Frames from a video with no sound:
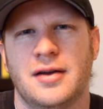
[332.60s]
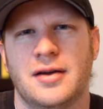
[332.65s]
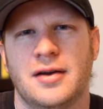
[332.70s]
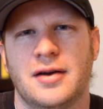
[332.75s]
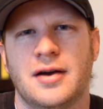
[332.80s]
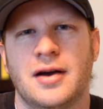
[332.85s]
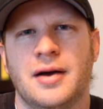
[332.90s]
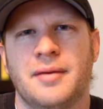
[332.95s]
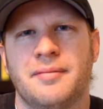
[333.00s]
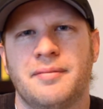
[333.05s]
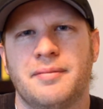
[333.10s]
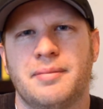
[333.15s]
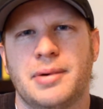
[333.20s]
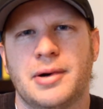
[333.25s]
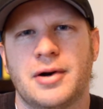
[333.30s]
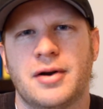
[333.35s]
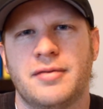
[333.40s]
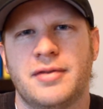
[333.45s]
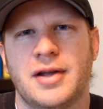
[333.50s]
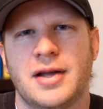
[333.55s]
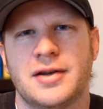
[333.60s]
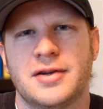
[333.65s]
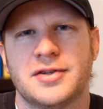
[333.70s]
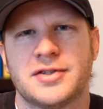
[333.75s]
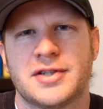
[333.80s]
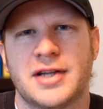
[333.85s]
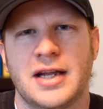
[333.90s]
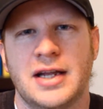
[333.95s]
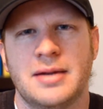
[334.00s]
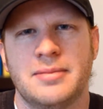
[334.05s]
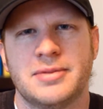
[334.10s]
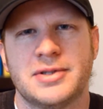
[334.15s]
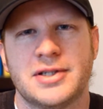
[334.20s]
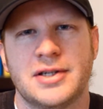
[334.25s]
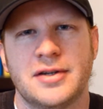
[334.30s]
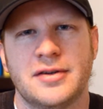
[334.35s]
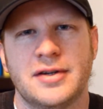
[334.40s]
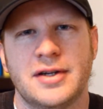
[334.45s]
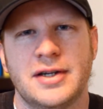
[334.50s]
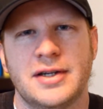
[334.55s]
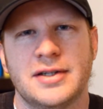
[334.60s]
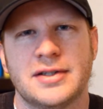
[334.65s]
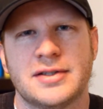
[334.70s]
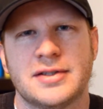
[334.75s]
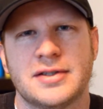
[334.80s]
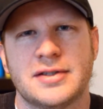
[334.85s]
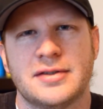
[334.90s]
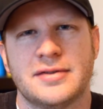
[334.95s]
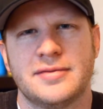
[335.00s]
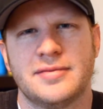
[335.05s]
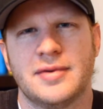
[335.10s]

part of the Ender's Game series.